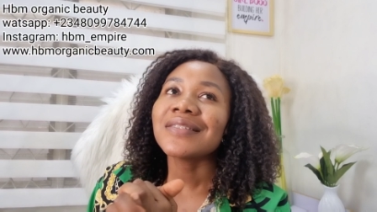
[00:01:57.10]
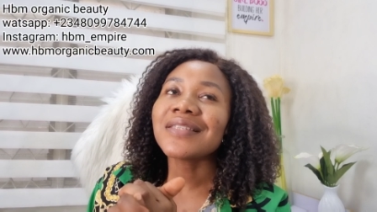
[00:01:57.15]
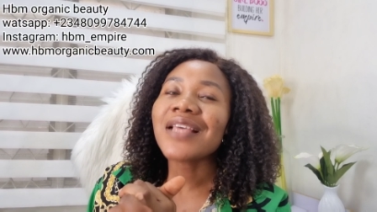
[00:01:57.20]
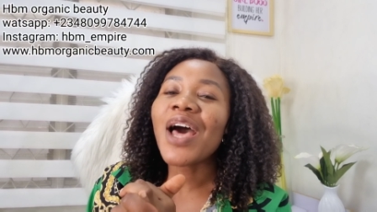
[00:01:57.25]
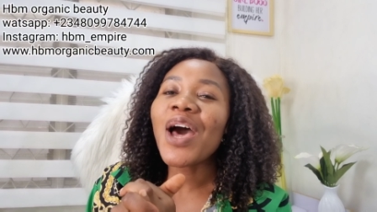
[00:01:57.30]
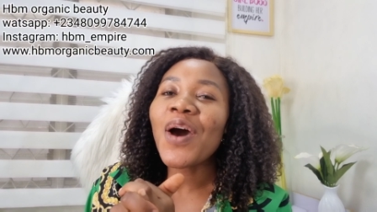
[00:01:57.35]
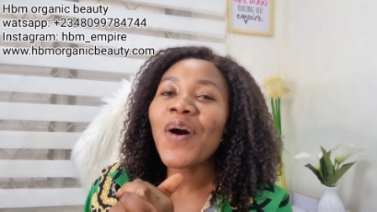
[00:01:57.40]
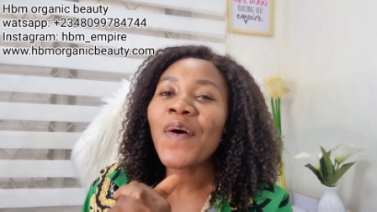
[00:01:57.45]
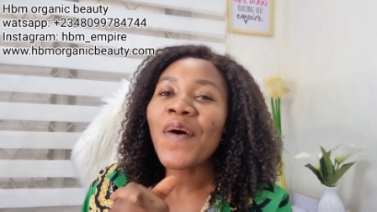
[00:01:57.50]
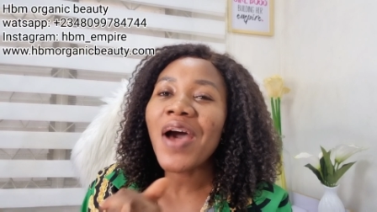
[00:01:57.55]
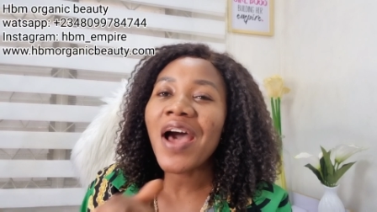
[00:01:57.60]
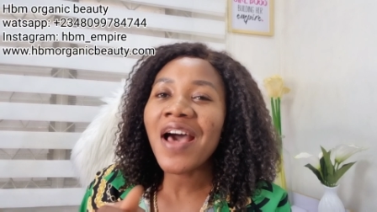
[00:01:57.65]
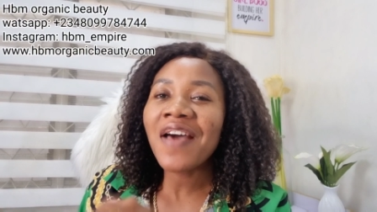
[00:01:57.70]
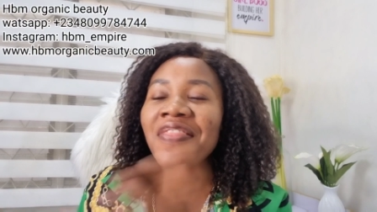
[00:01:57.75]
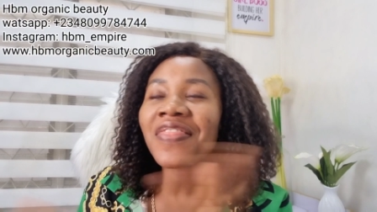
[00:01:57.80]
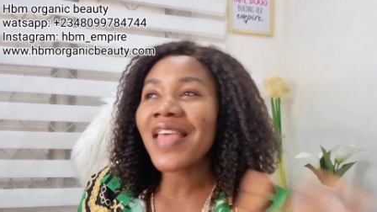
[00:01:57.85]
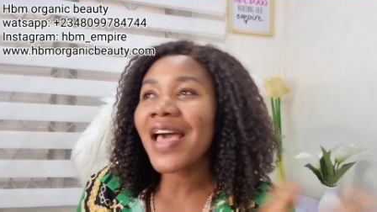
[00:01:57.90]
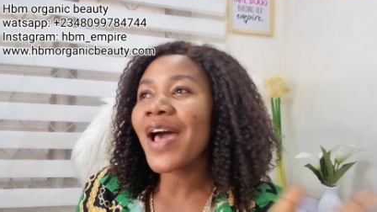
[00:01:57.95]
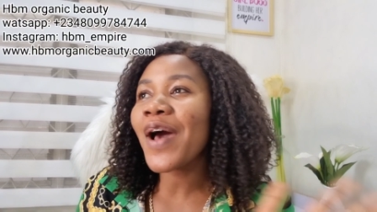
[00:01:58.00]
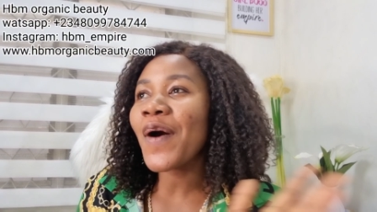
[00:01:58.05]
So
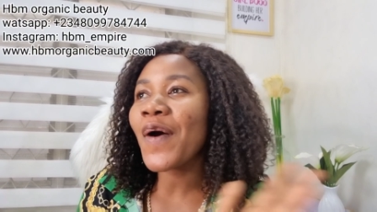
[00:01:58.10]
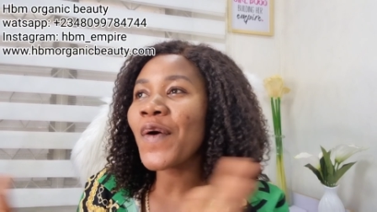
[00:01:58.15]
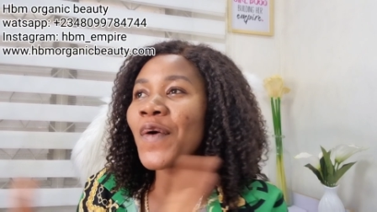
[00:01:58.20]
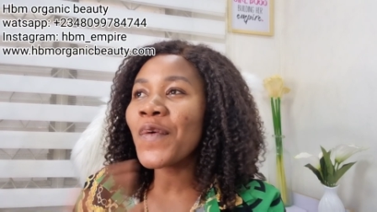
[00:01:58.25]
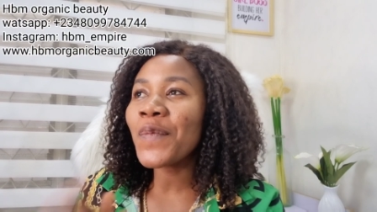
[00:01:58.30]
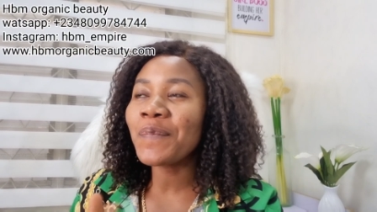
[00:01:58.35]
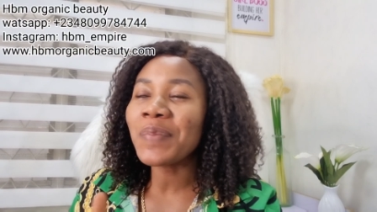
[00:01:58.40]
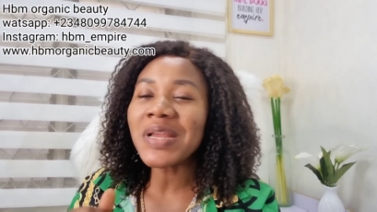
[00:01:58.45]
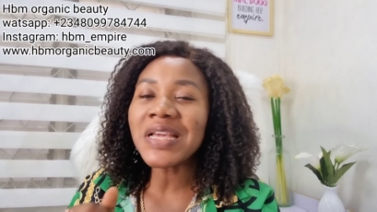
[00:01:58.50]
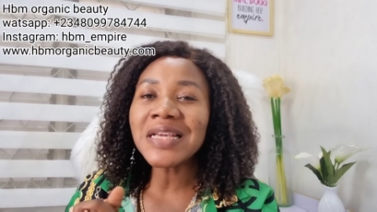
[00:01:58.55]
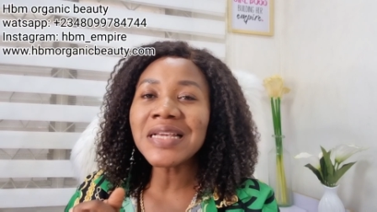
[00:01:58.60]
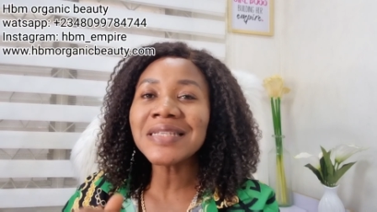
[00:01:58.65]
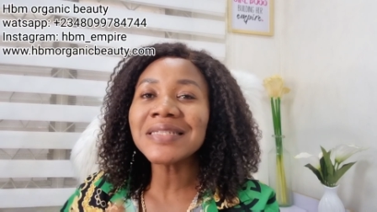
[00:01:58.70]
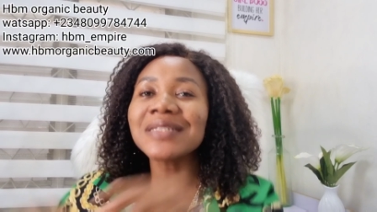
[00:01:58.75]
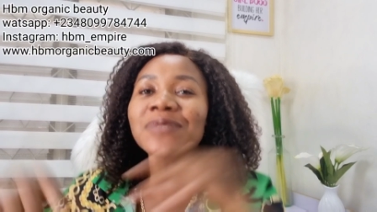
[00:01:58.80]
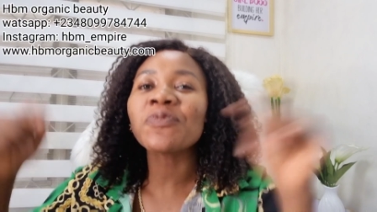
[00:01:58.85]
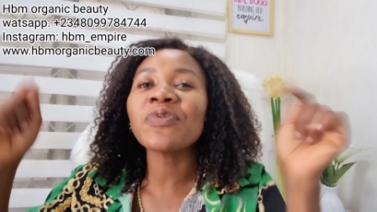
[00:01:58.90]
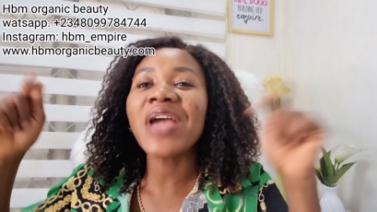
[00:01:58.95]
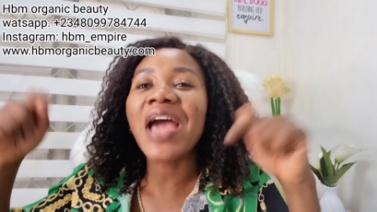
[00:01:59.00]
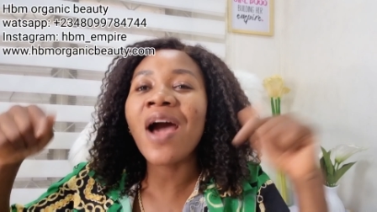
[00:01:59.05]
now
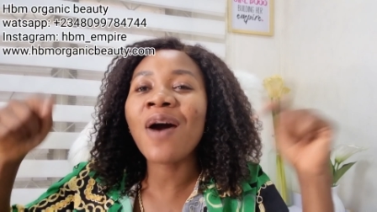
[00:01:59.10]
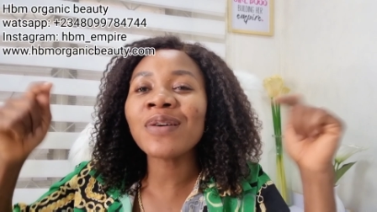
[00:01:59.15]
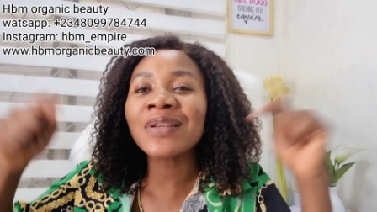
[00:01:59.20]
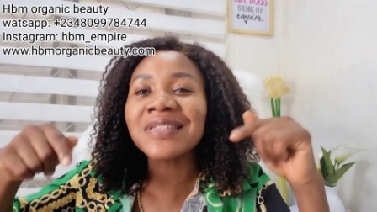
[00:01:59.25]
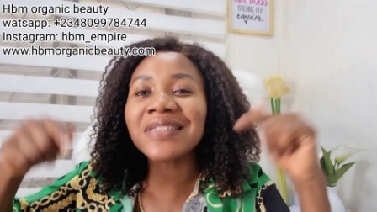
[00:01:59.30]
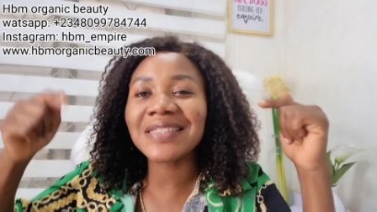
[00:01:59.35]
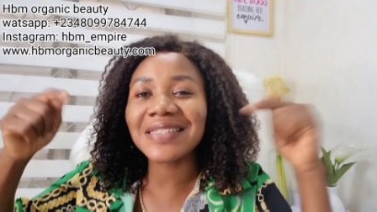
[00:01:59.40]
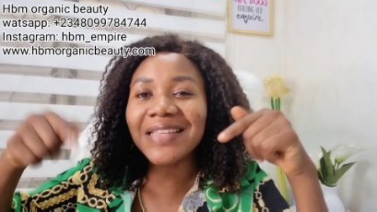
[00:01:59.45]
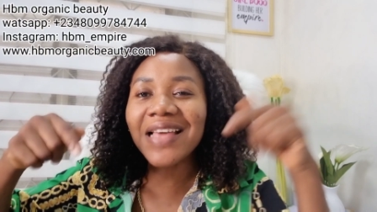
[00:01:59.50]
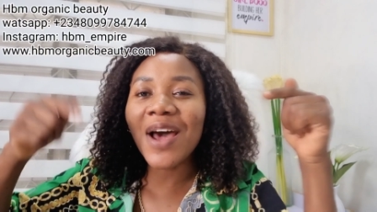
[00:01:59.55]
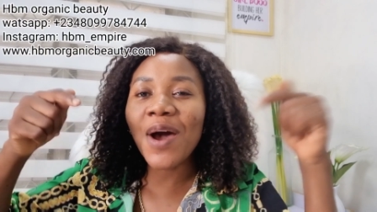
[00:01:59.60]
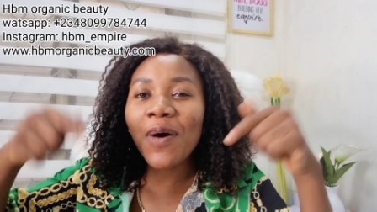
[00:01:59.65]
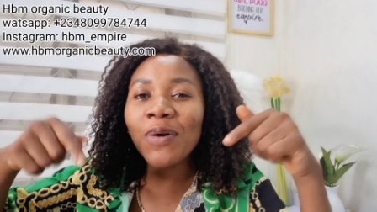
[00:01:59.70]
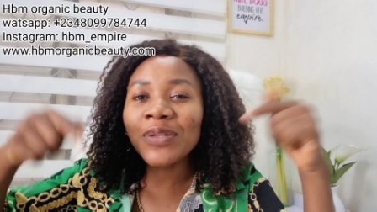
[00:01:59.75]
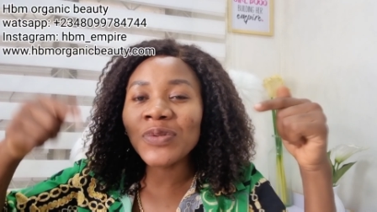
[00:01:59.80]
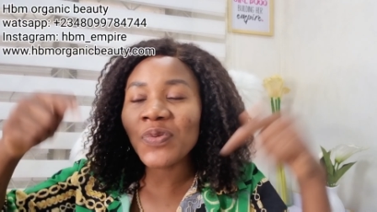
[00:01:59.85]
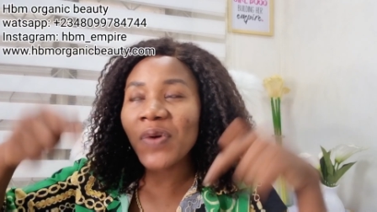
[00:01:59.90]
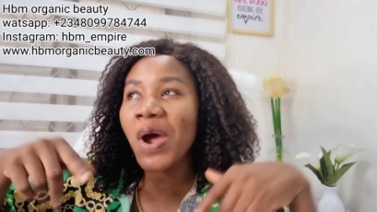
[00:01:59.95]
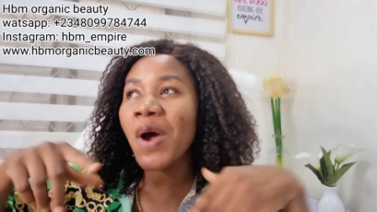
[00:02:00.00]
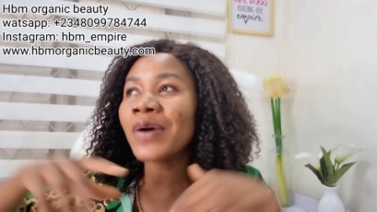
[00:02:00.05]
please, we are on
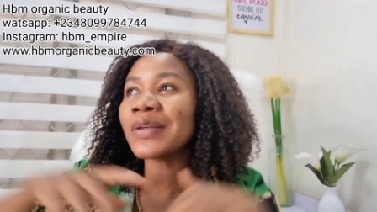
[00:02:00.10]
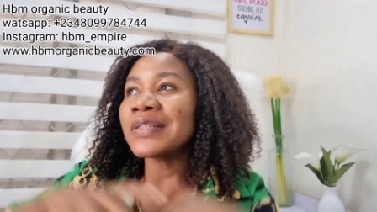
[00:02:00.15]
sales.